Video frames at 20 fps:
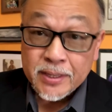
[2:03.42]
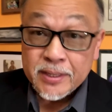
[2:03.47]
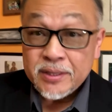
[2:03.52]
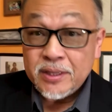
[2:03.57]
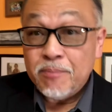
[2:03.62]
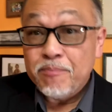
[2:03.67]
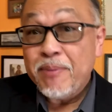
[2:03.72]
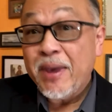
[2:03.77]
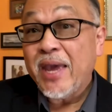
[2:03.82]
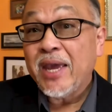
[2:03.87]

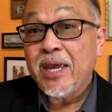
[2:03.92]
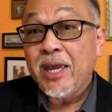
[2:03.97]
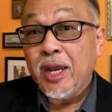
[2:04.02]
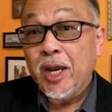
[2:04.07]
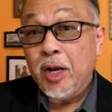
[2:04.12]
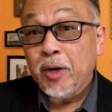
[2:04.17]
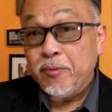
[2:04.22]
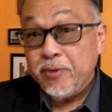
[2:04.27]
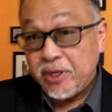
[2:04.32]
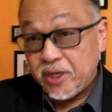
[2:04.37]
The Bay
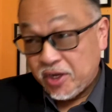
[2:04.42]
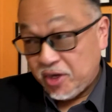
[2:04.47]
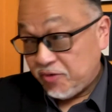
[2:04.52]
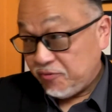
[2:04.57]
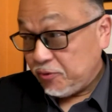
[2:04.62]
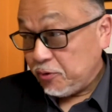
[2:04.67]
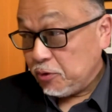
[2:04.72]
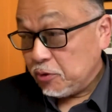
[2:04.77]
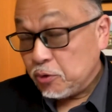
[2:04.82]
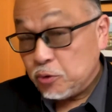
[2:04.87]
Area,
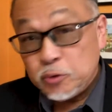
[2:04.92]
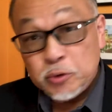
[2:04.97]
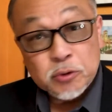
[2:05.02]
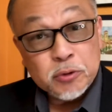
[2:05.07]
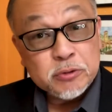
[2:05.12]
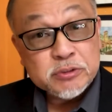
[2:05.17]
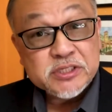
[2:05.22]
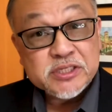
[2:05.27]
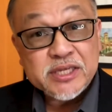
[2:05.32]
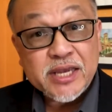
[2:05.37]
if you
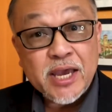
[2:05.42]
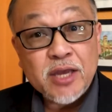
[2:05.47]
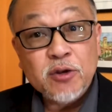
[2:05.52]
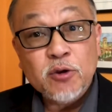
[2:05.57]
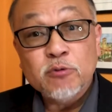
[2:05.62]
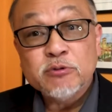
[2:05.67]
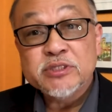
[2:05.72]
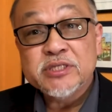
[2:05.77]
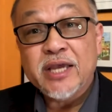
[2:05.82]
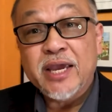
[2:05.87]
include San
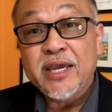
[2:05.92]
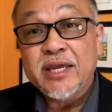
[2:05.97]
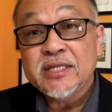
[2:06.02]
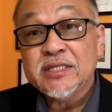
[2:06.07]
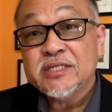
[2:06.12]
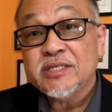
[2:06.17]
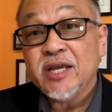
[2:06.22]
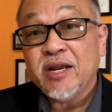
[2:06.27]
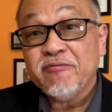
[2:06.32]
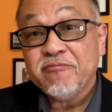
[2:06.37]
Jose
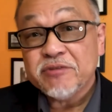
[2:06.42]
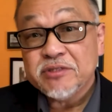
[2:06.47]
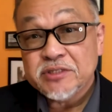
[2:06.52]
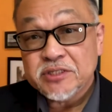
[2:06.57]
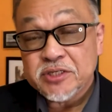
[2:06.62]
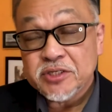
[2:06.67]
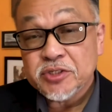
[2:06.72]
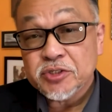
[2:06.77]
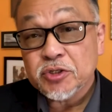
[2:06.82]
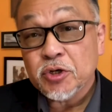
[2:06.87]
and San
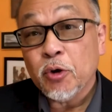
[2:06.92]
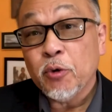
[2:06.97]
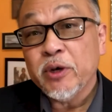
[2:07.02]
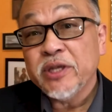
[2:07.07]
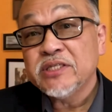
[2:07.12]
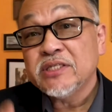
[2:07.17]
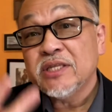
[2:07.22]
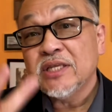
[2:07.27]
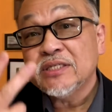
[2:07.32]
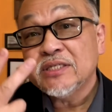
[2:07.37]
Francisco,
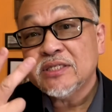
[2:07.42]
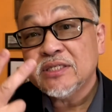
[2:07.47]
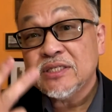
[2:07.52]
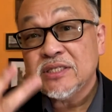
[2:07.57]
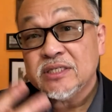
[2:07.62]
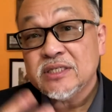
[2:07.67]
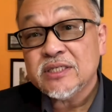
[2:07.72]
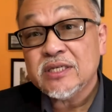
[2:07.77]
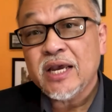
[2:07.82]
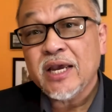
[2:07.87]
is the
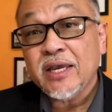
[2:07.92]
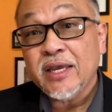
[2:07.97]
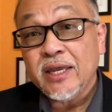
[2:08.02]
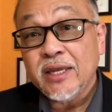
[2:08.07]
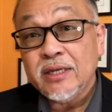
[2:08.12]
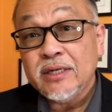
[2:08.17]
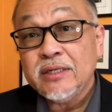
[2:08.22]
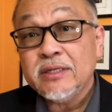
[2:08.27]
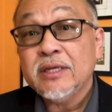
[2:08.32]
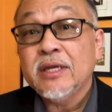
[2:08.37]

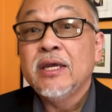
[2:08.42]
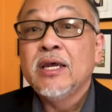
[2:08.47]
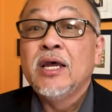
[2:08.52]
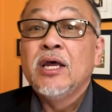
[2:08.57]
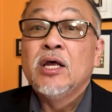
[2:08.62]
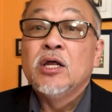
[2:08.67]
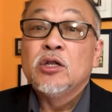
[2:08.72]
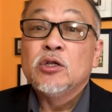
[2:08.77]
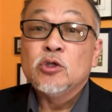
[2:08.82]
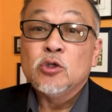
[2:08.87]
second
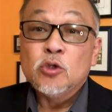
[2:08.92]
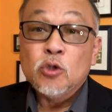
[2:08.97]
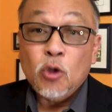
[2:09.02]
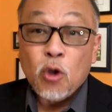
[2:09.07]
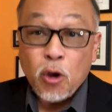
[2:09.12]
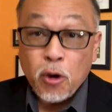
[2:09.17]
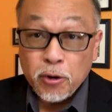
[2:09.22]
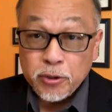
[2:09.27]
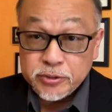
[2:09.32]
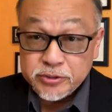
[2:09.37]

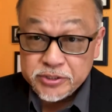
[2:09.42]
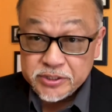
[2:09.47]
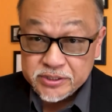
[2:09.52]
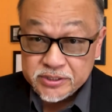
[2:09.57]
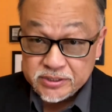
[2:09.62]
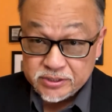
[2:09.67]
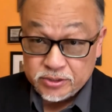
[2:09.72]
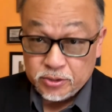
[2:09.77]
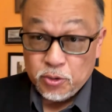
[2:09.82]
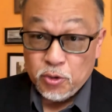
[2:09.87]

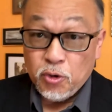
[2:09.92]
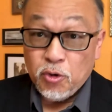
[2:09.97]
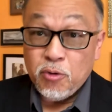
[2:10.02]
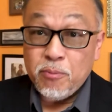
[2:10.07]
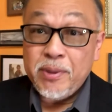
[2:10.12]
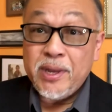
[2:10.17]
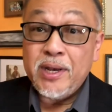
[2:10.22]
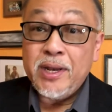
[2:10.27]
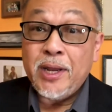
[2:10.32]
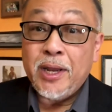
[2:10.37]
largest
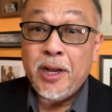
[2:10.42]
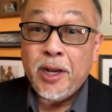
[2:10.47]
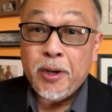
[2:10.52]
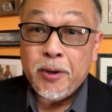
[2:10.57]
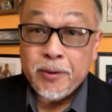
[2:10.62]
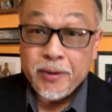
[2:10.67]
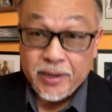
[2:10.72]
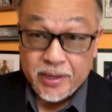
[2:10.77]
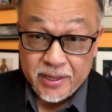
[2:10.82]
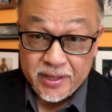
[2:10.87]
urban
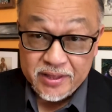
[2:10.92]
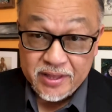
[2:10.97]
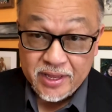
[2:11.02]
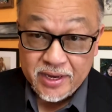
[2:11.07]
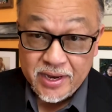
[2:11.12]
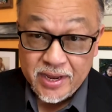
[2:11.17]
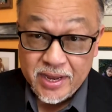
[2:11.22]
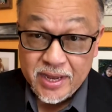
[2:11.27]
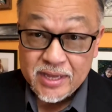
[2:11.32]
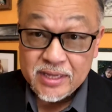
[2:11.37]
area
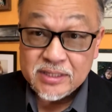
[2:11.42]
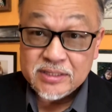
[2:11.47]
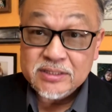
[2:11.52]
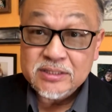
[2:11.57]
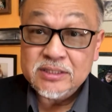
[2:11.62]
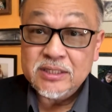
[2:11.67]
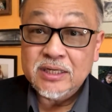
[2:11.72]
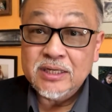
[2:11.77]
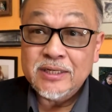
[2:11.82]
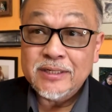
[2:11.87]
that has